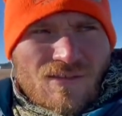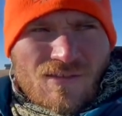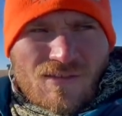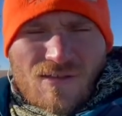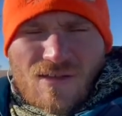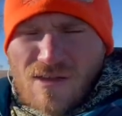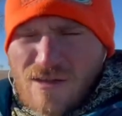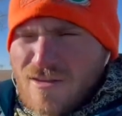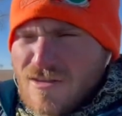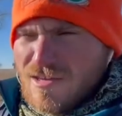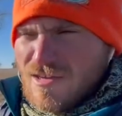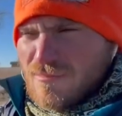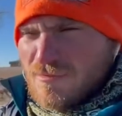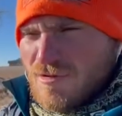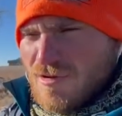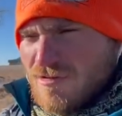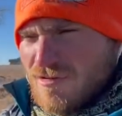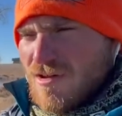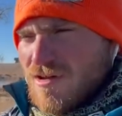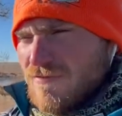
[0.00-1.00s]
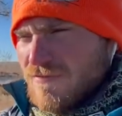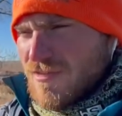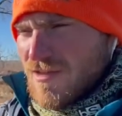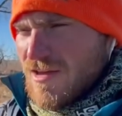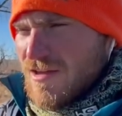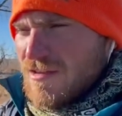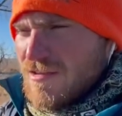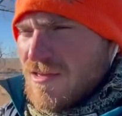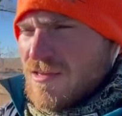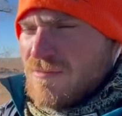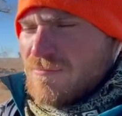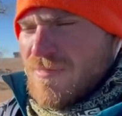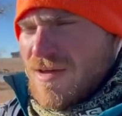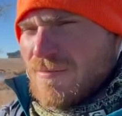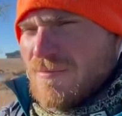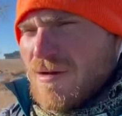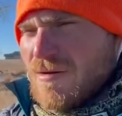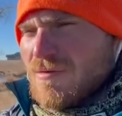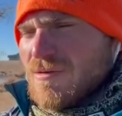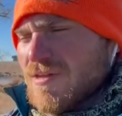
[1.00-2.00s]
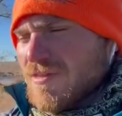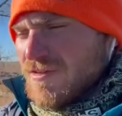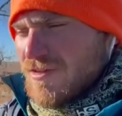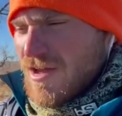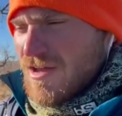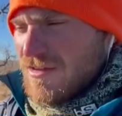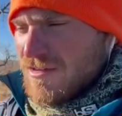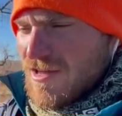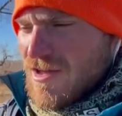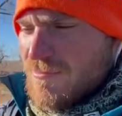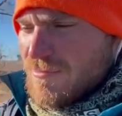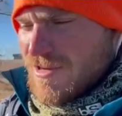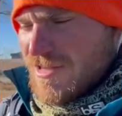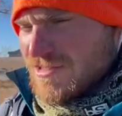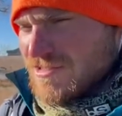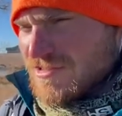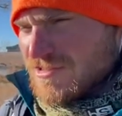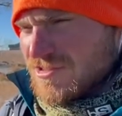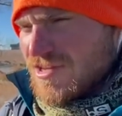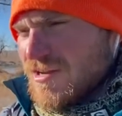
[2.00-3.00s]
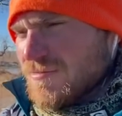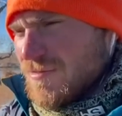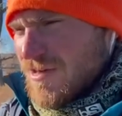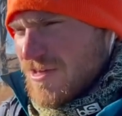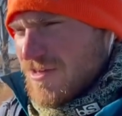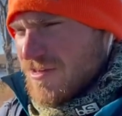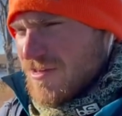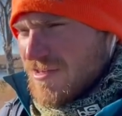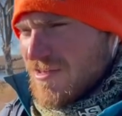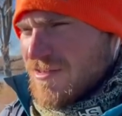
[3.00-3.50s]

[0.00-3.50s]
I could keep going off that. Magpie, what other kind of combination should I make?